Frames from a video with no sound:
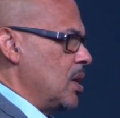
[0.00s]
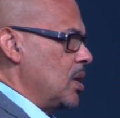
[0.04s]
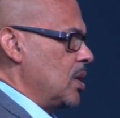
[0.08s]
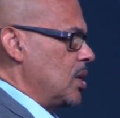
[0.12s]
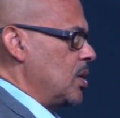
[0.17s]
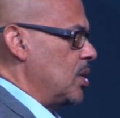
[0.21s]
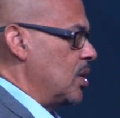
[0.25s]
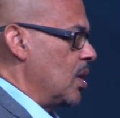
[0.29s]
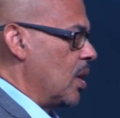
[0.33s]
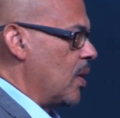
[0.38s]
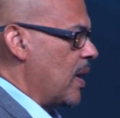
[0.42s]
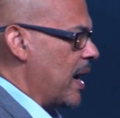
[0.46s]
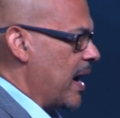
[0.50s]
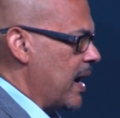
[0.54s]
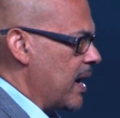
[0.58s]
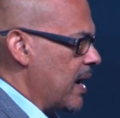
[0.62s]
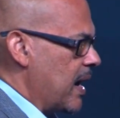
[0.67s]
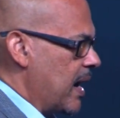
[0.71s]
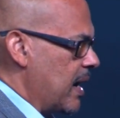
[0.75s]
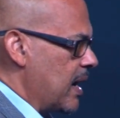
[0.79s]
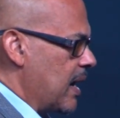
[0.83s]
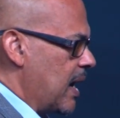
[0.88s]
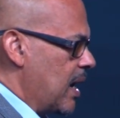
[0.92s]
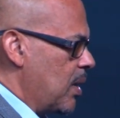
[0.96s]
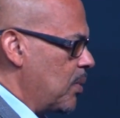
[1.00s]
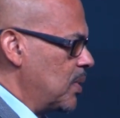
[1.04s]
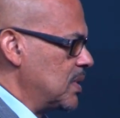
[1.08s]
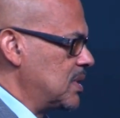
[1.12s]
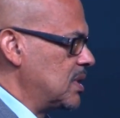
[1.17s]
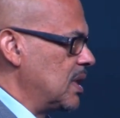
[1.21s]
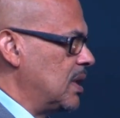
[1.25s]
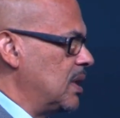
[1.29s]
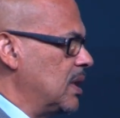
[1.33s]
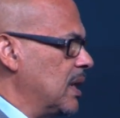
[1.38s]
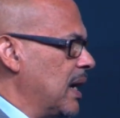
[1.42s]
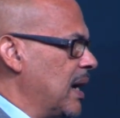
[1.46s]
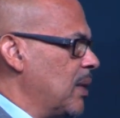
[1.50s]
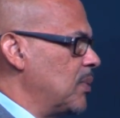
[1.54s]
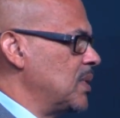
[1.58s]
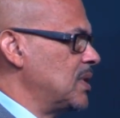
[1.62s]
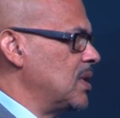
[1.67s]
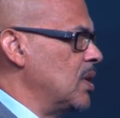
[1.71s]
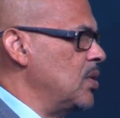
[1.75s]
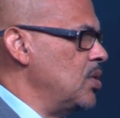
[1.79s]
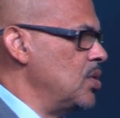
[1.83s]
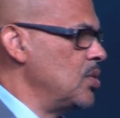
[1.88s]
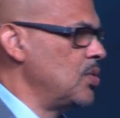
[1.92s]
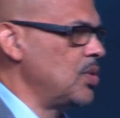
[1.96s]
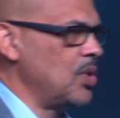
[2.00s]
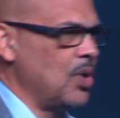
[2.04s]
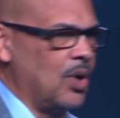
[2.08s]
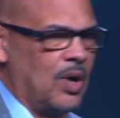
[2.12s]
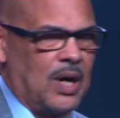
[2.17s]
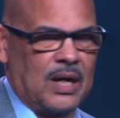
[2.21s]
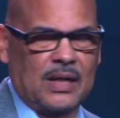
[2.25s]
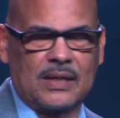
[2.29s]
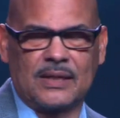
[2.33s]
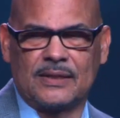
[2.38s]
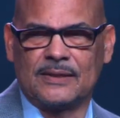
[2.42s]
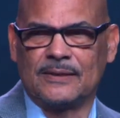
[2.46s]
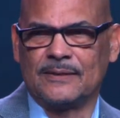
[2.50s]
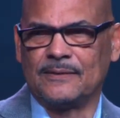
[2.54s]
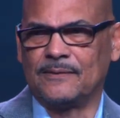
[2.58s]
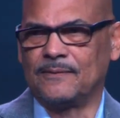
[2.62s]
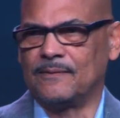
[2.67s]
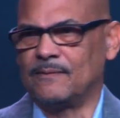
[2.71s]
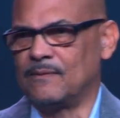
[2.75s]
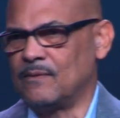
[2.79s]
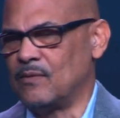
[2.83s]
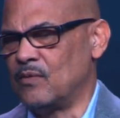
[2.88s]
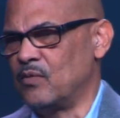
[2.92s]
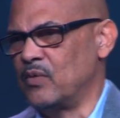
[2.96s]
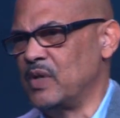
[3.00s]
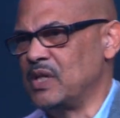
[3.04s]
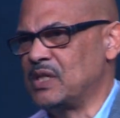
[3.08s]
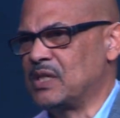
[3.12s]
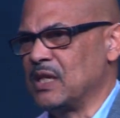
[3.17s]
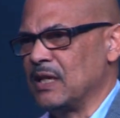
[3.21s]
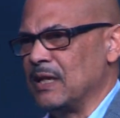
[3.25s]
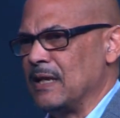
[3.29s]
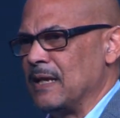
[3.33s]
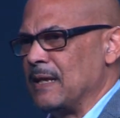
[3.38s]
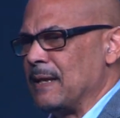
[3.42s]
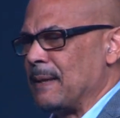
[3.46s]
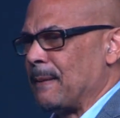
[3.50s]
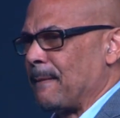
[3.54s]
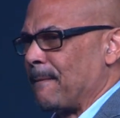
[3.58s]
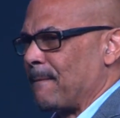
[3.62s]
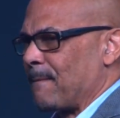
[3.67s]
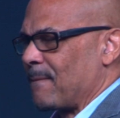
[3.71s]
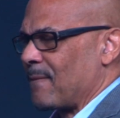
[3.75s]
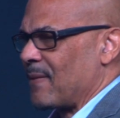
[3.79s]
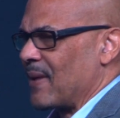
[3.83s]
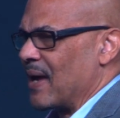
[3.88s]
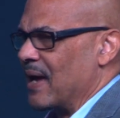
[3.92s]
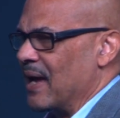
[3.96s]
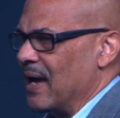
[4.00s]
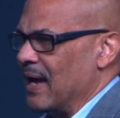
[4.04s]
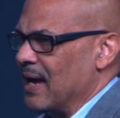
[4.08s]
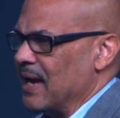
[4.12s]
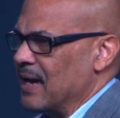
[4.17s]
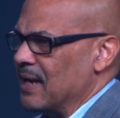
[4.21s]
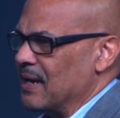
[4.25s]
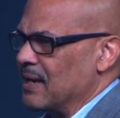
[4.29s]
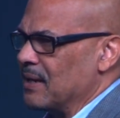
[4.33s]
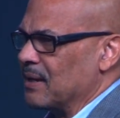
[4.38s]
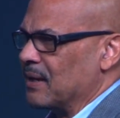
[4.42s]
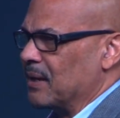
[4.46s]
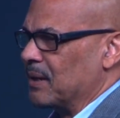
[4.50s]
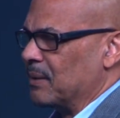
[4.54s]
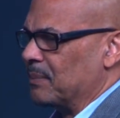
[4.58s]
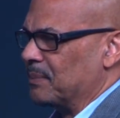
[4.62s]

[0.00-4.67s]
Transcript: You know, I was in New York recently, and